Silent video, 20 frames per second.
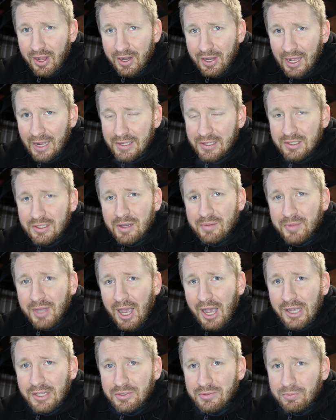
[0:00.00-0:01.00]
That's what them
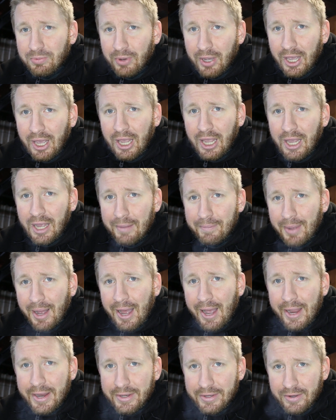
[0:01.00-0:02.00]
guys way up
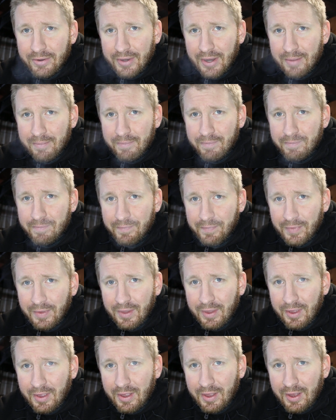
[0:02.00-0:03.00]
high do.
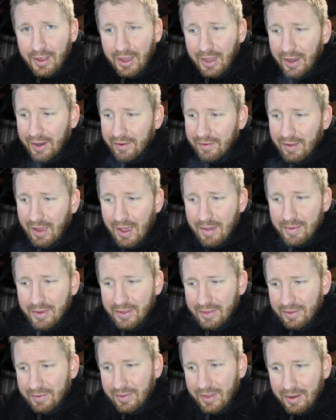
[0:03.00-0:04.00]

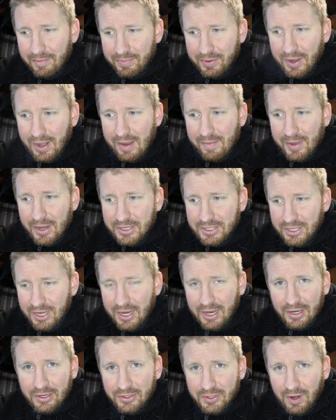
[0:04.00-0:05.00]
They're pretty much,
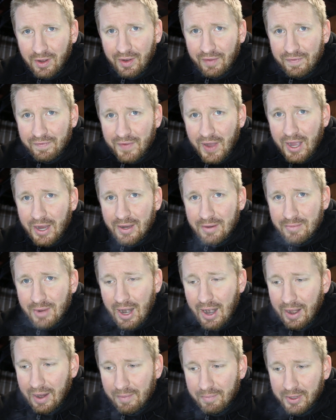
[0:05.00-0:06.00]
they control the fucking
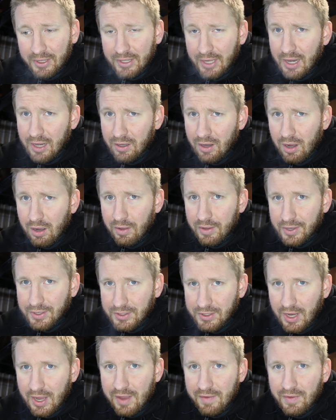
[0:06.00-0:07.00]
market, but they know they
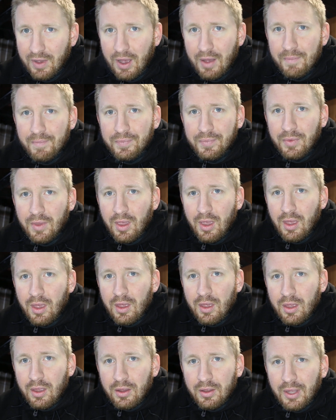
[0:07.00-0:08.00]
save up
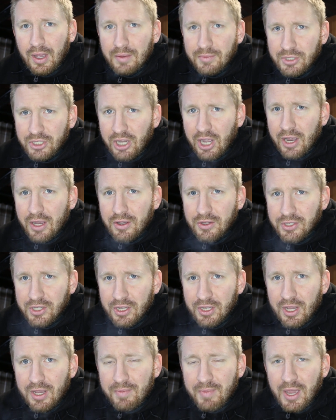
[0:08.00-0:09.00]
them shekels
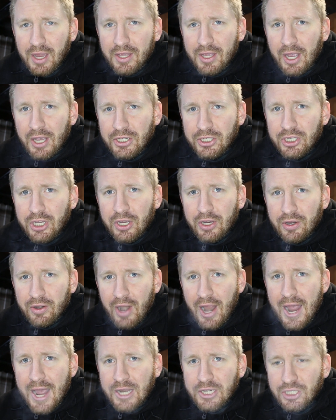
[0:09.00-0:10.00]
and they make that shit
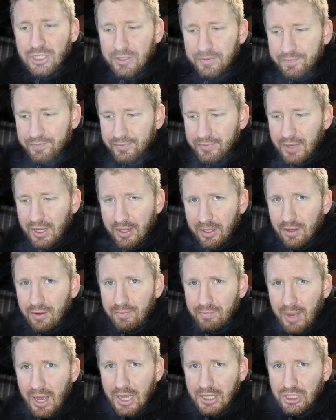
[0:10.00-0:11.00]
crash and
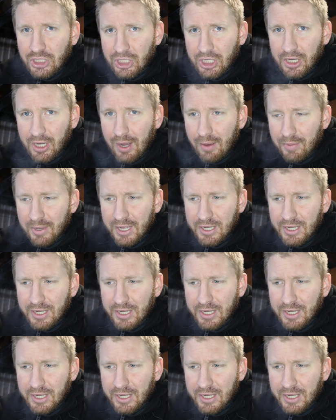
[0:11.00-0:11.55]
they'll buy shit up.